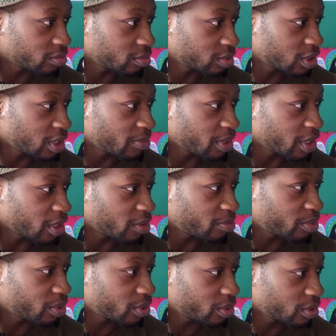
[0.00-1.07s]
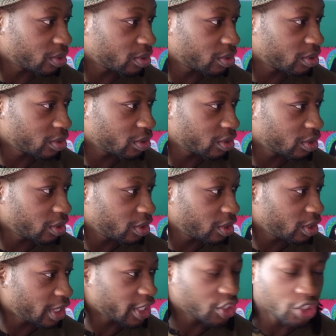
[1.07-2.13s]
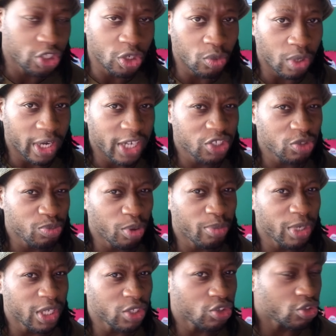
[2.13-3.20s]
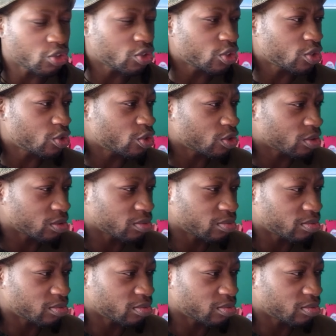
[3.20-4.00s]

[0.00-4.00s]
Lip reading: coming up. Actually, you know what? I should probably introduce you to